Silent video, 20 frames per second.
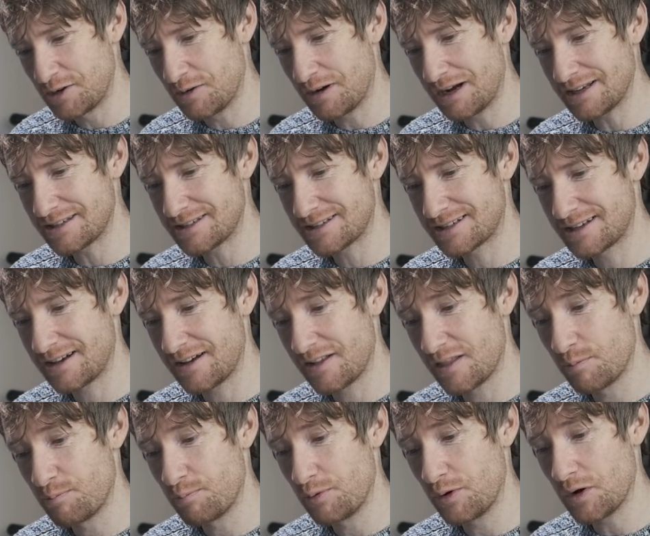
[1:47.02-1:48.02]
you ask,
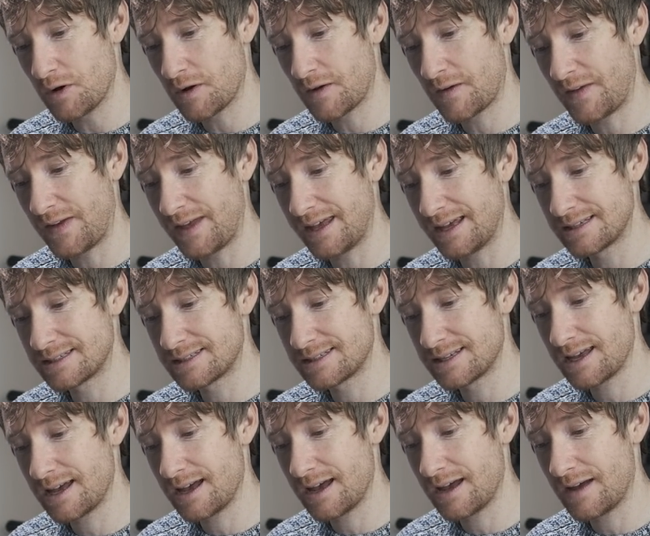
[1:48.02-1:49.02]
the book is
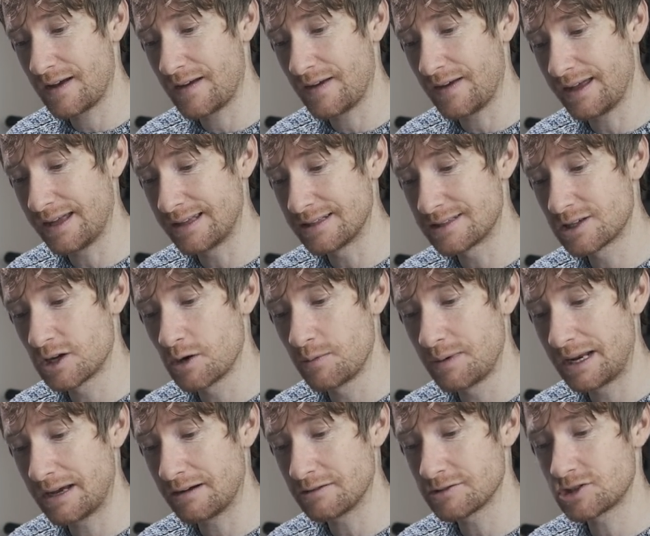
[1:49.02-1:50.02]
it's
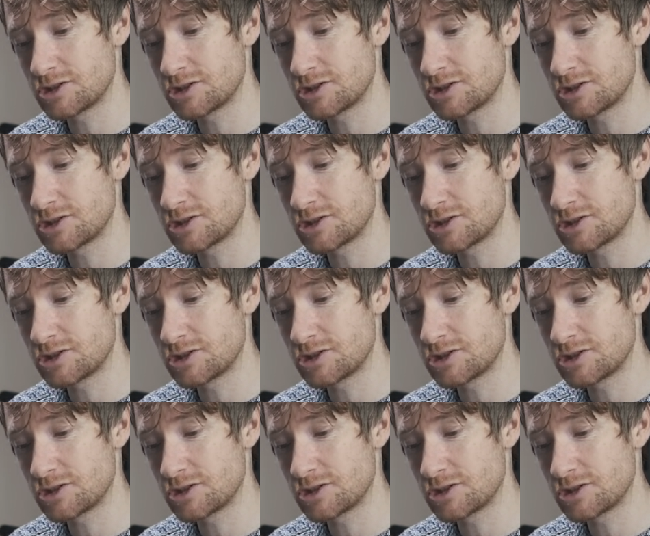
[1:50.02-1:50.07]
coming out